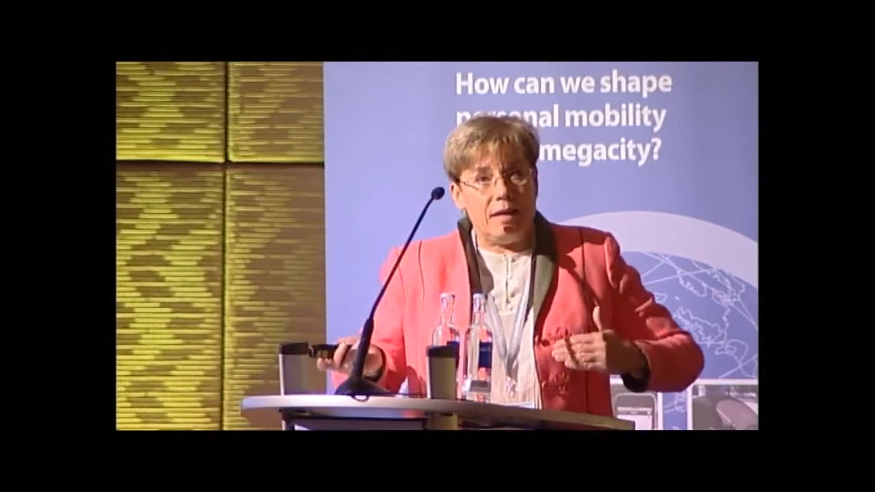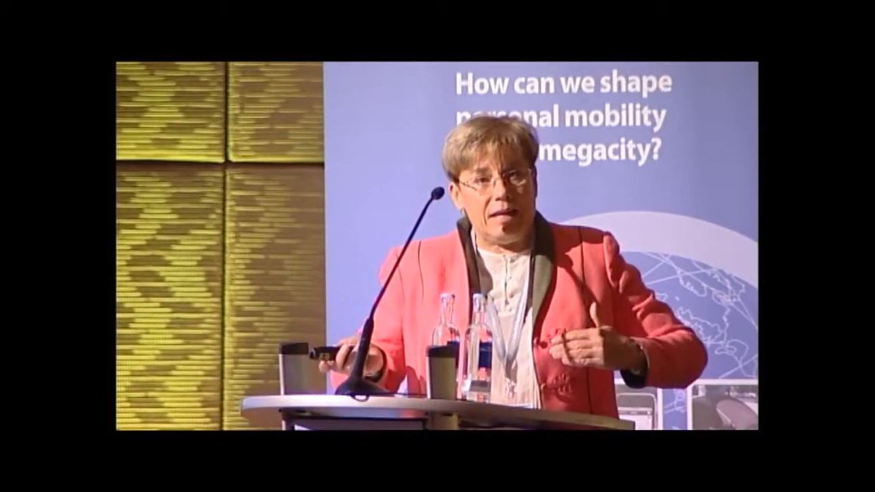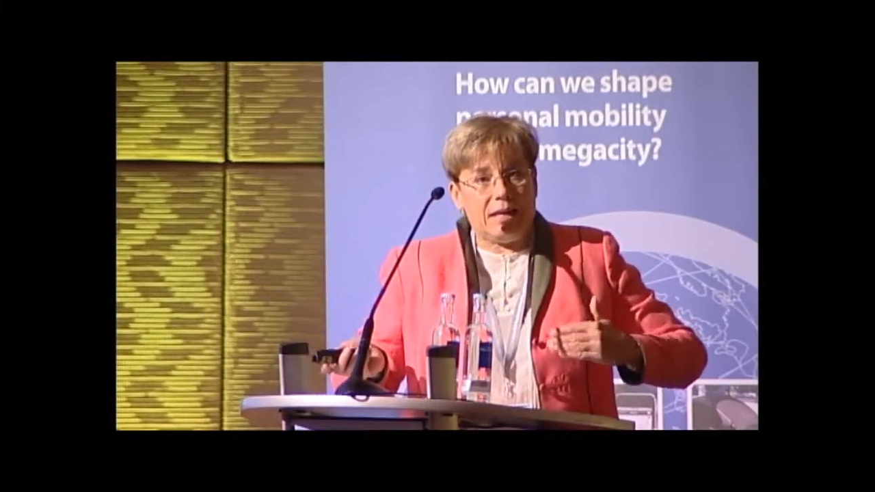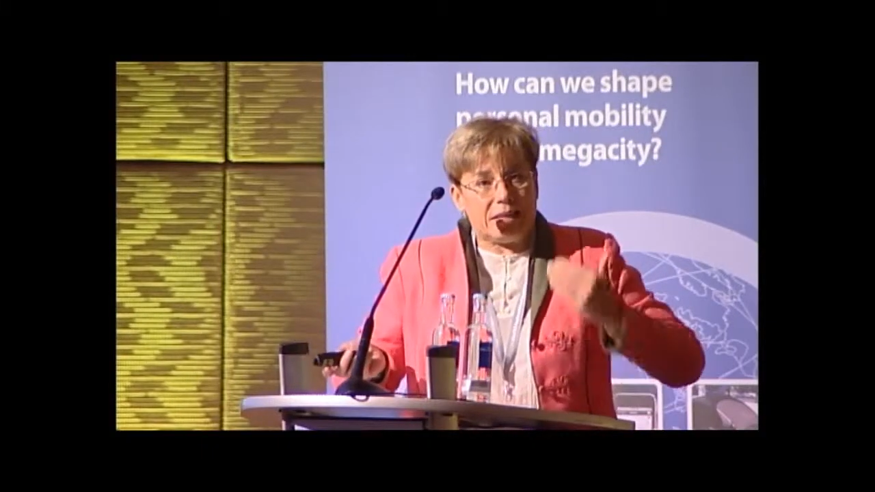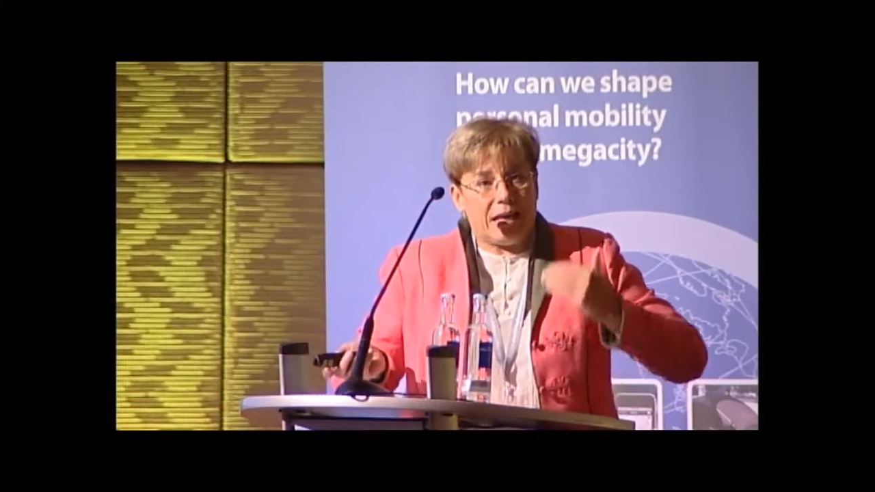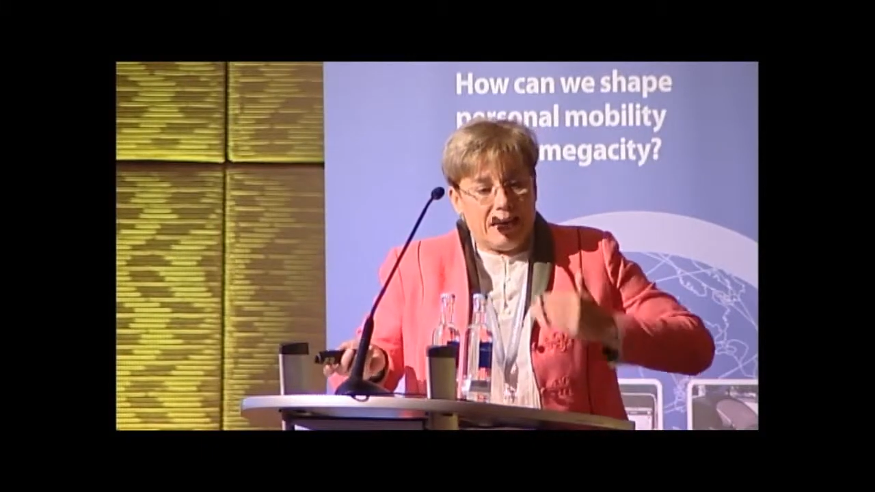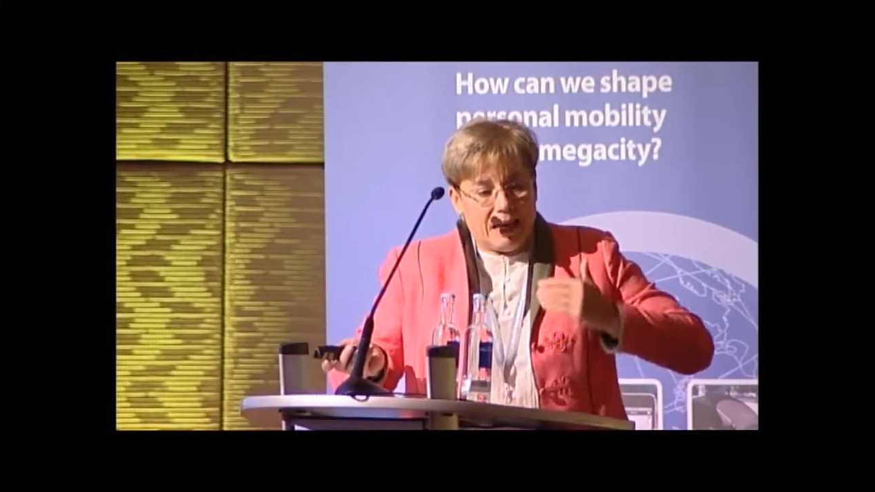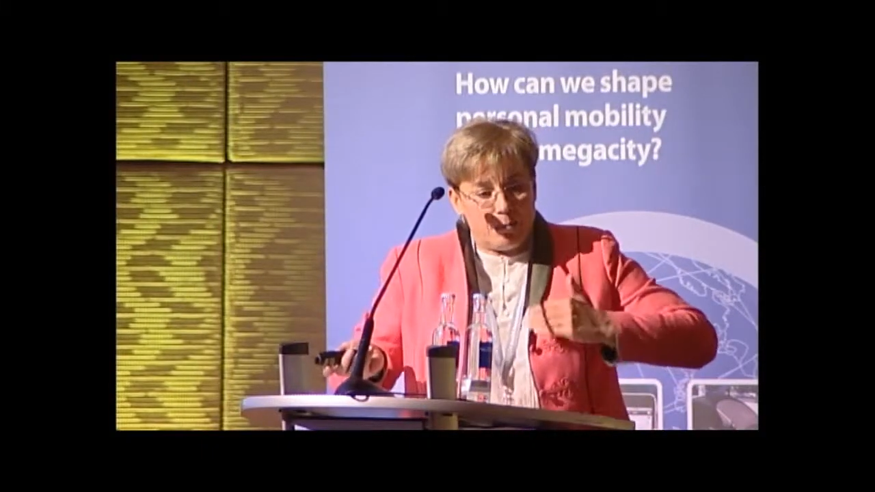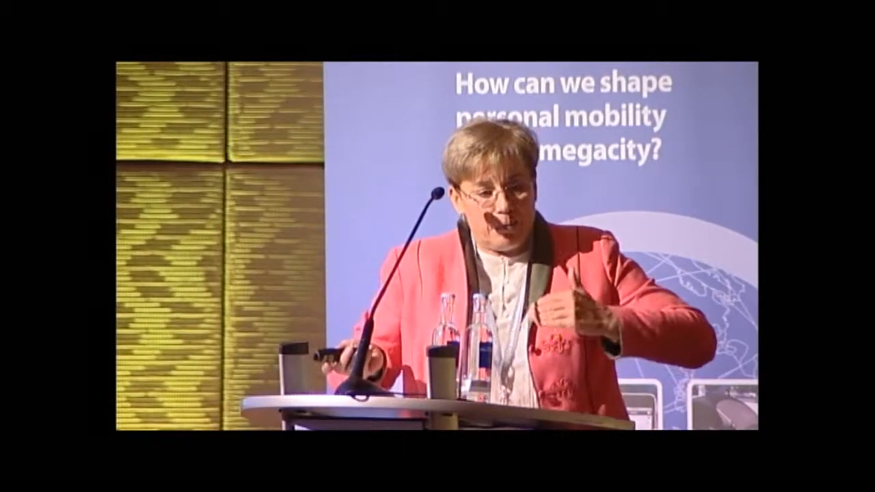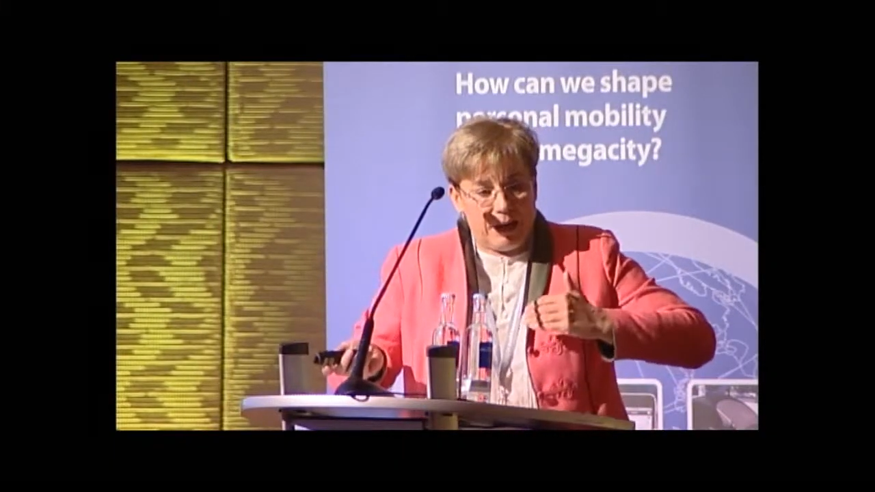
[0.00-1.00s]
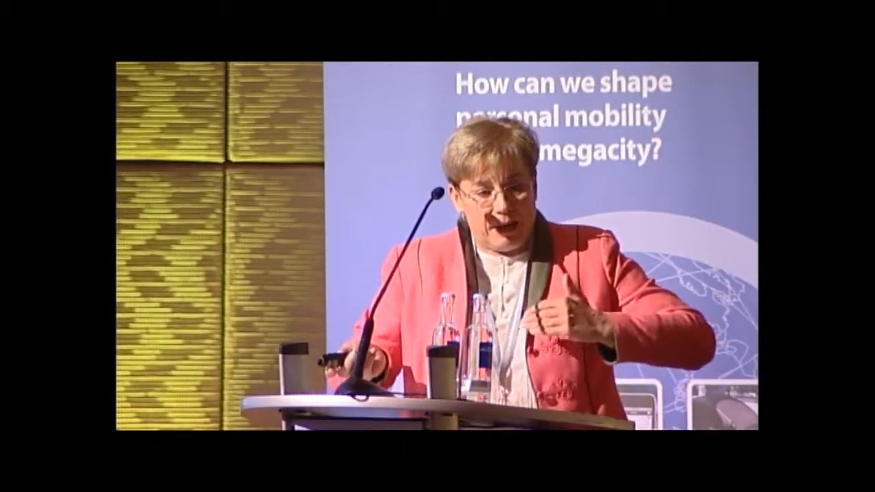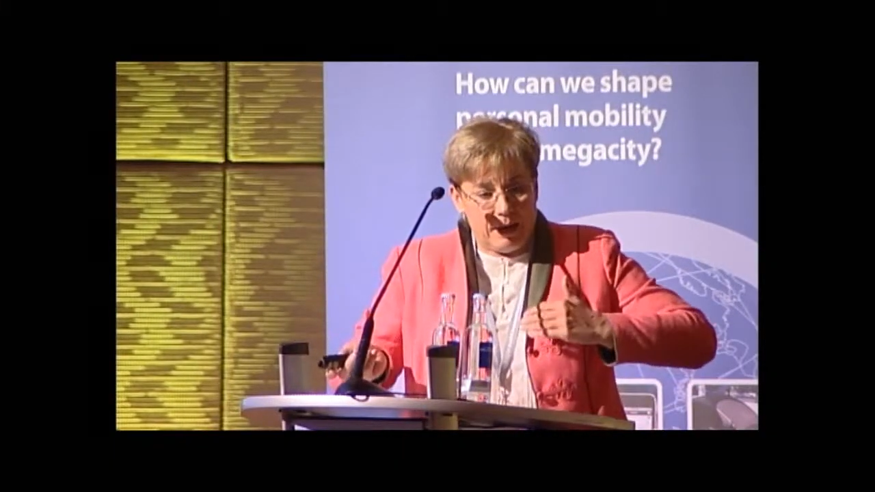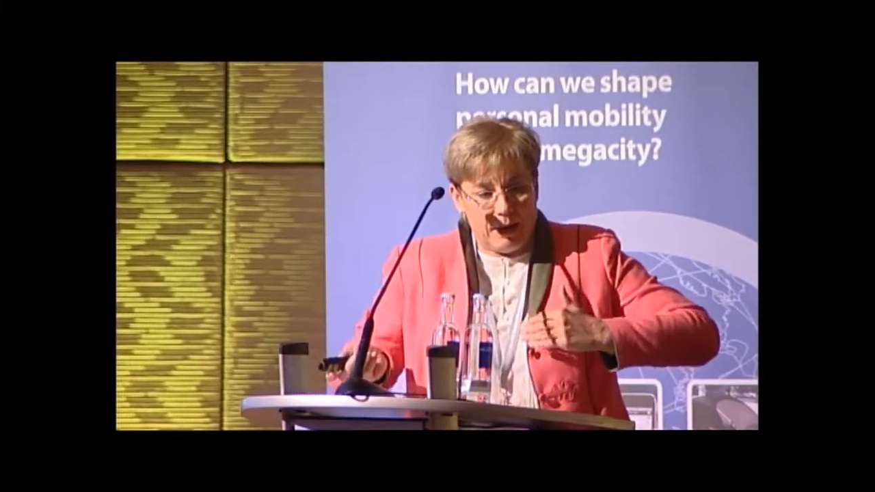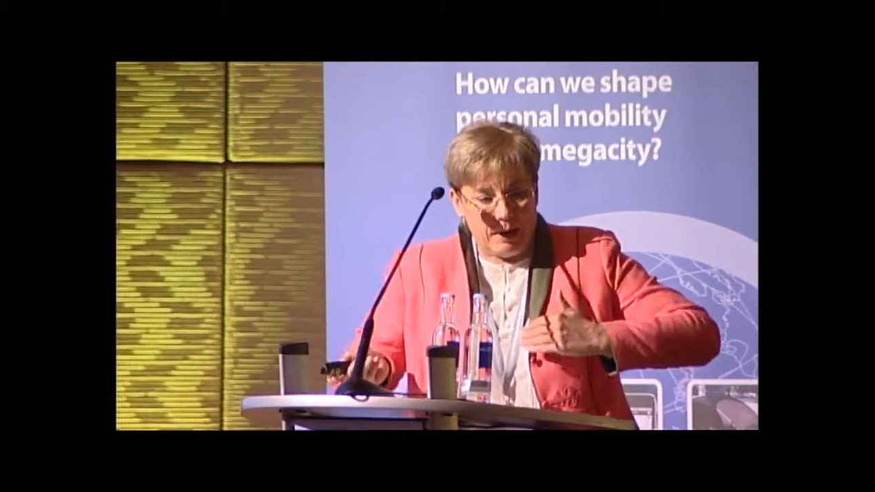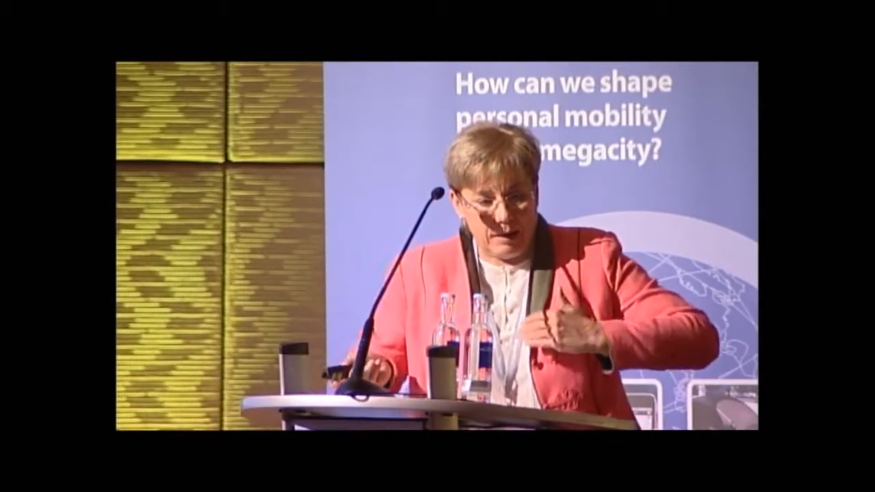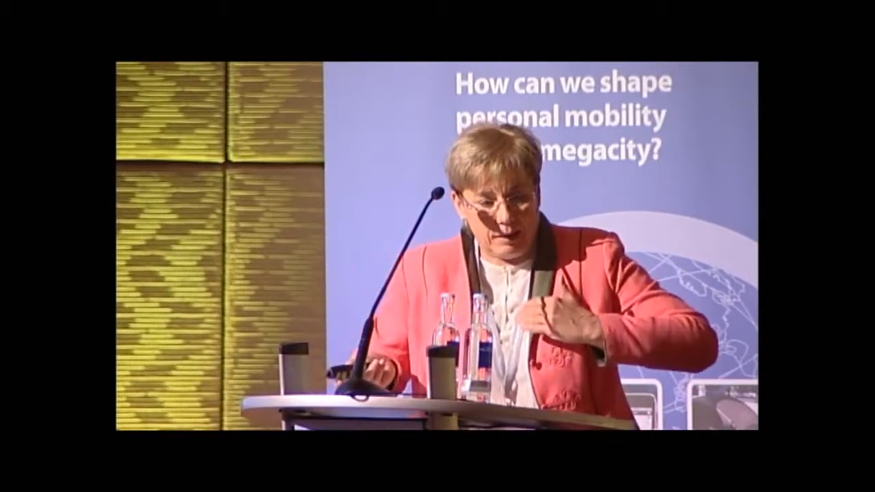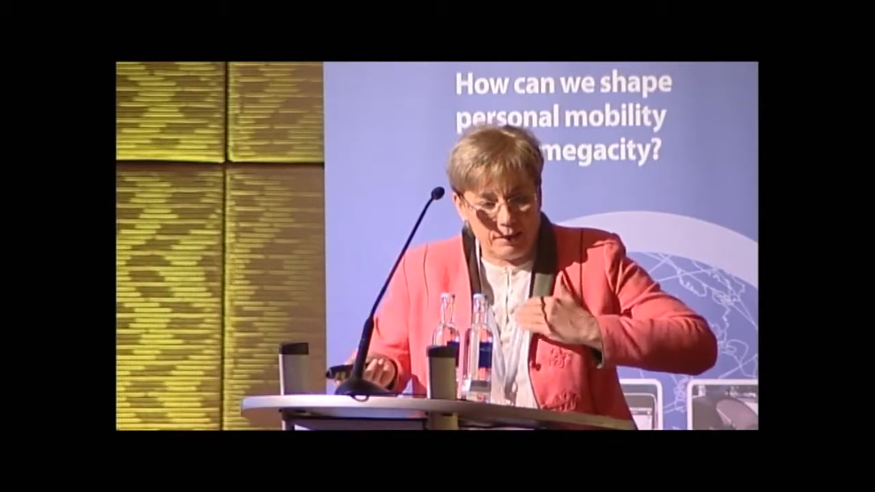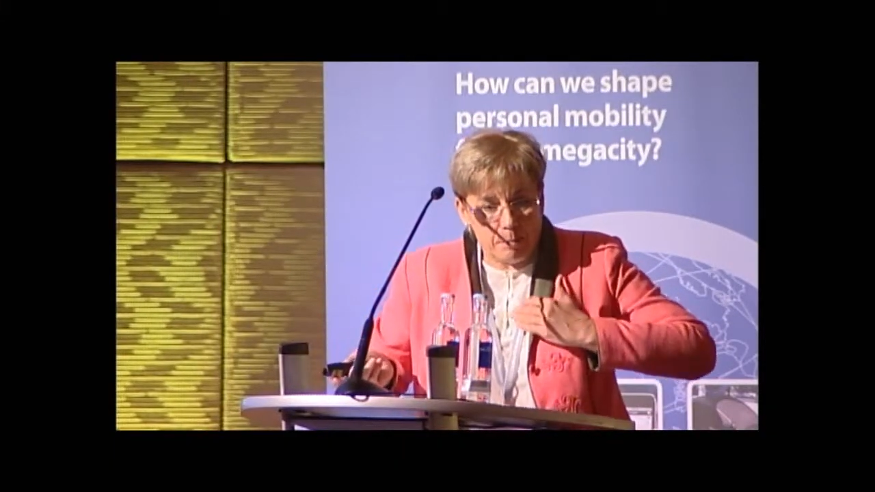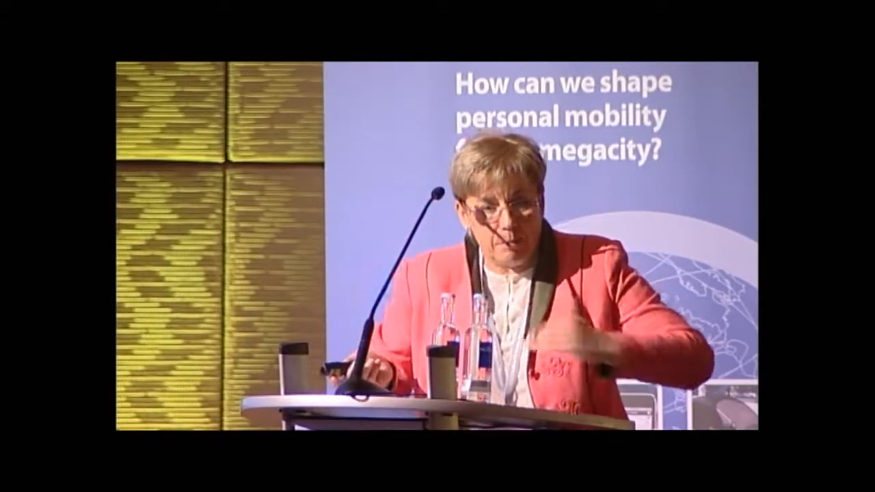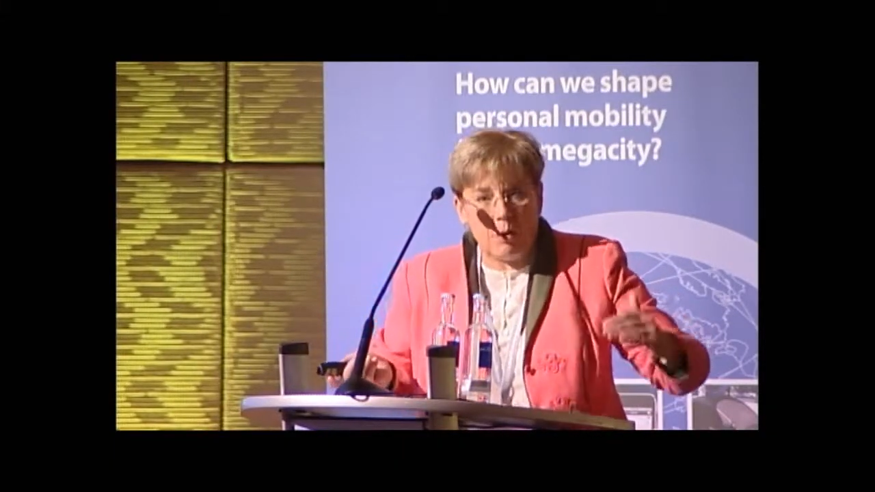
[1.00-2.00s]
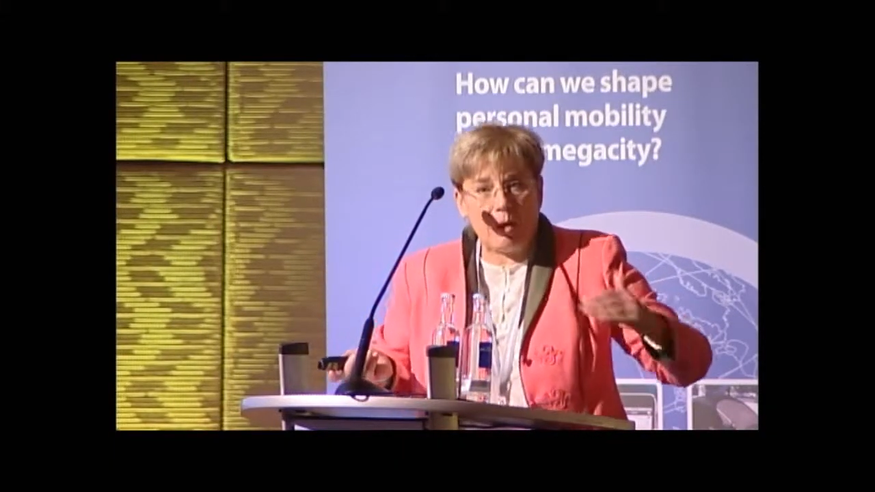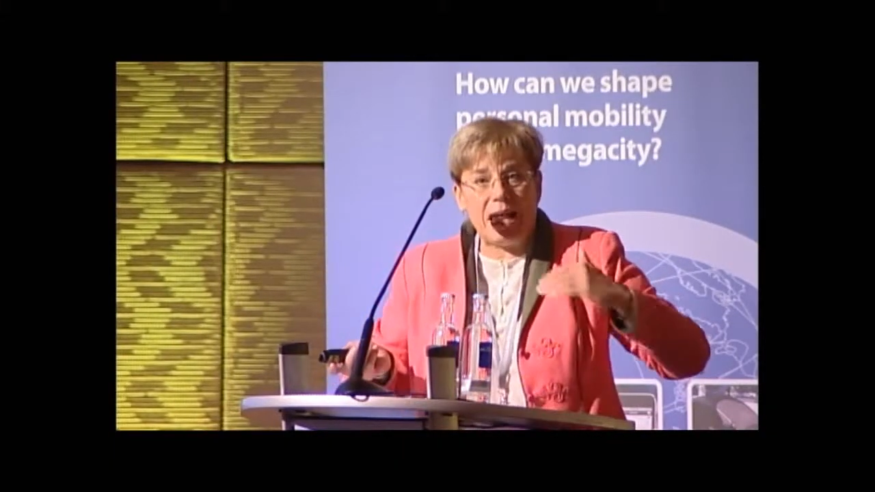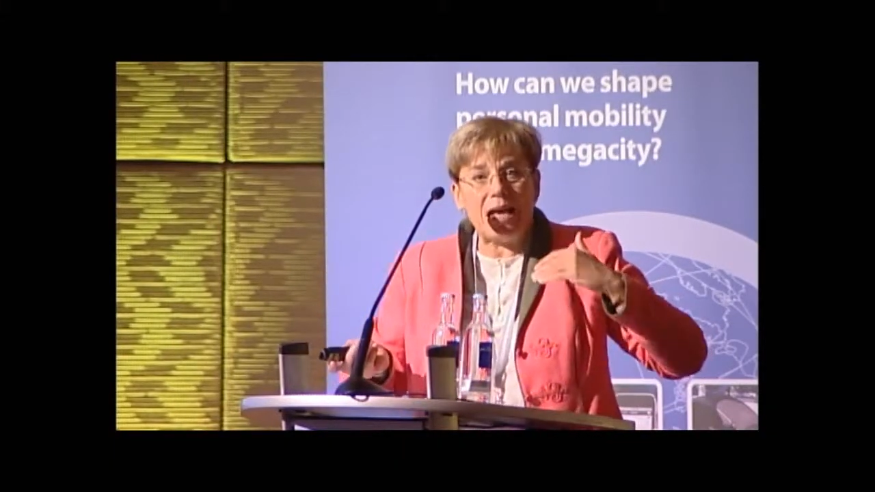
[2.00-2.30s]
it cannot be deployed